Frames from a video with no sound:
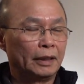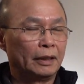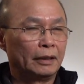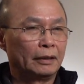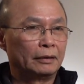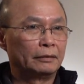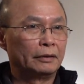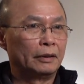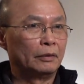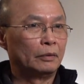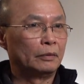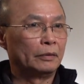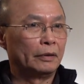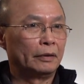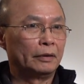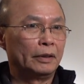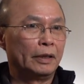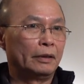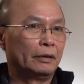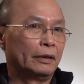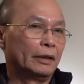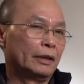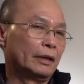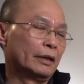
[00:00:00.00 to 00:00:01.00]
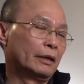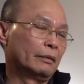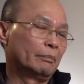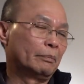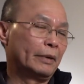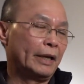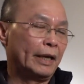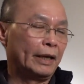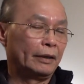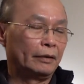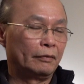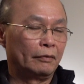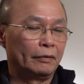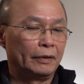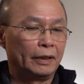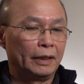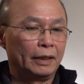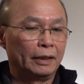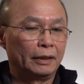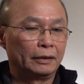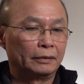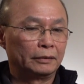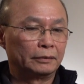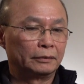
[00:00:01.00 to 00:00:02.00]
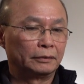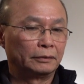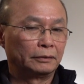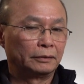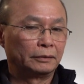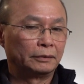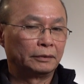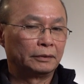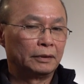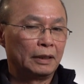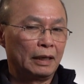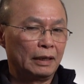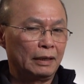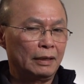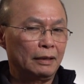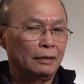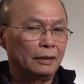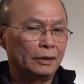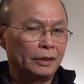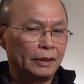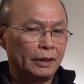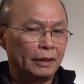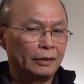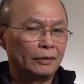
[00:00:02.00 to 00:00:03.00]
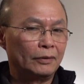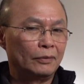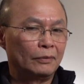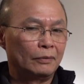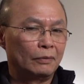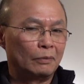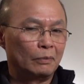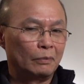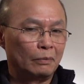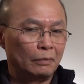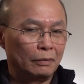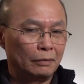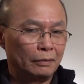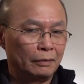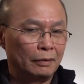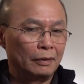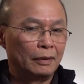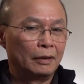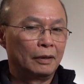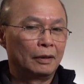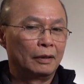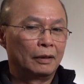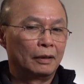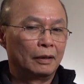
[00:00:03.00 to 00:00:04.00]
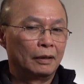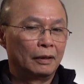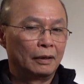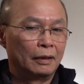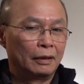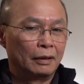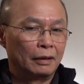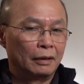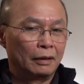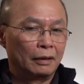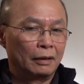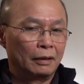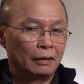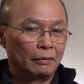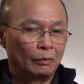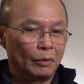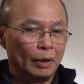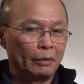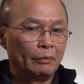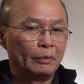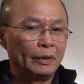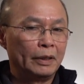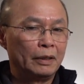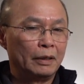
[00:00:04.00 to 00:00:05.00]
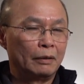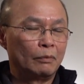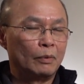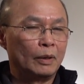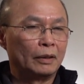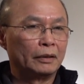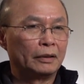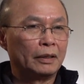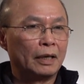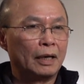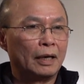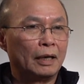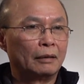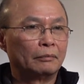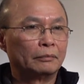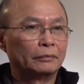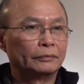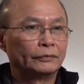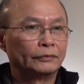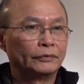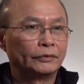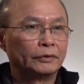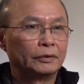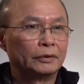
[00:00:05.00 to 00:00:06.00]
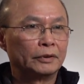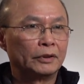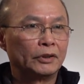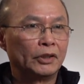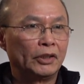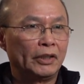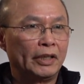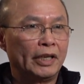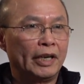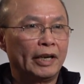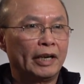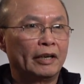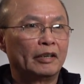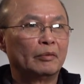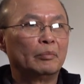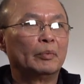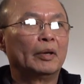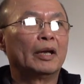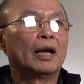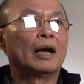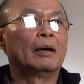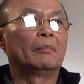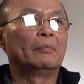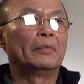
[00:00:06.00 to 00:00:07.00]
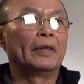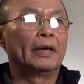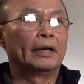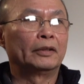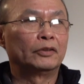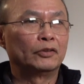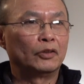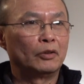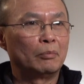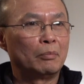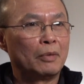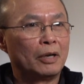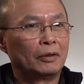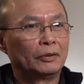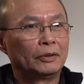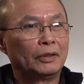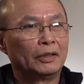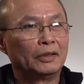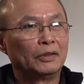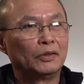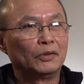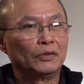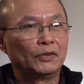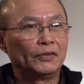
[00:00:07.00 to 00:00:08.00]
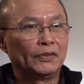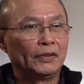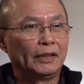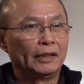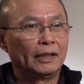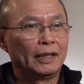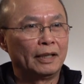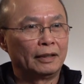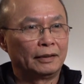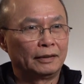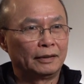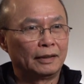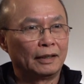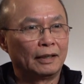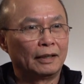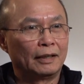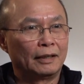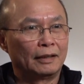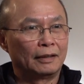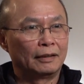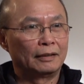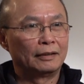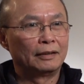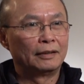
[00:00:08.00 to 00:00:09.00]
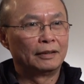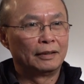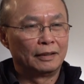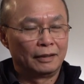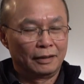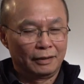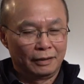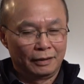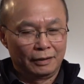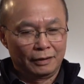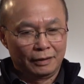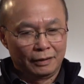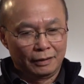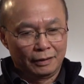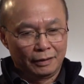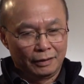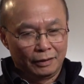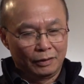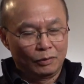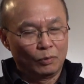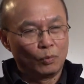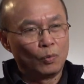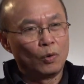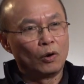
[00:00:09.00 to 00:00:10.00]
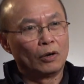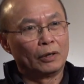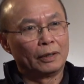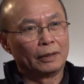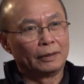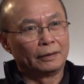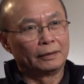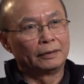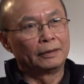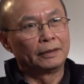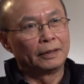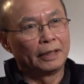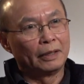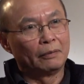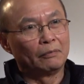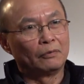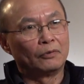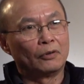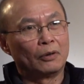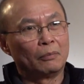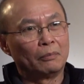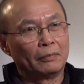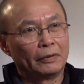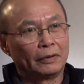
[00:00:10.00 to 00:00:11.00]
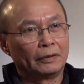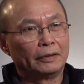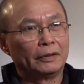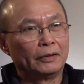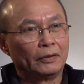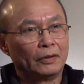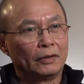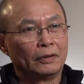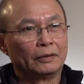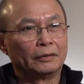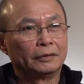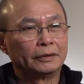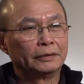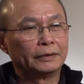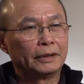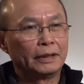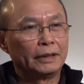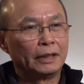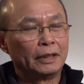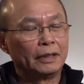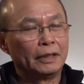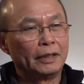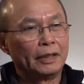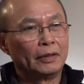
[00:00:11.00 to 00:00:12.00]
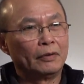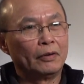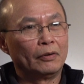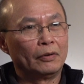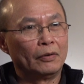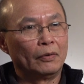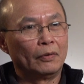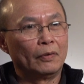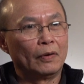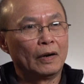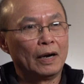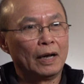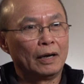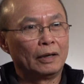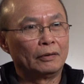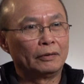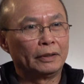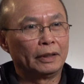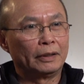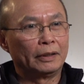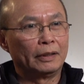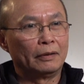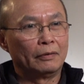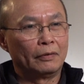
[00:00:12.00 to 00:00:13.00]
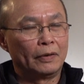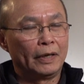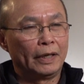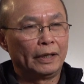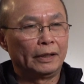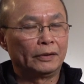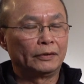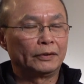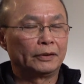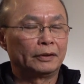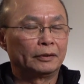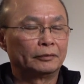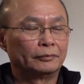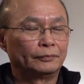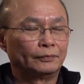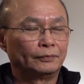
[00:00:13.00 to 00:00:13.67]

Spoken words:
Yeah, they plant over there. I got a chance to went with her one time. She carried me up there to the mountain to see that the water came from, underneath of the ground and they raised.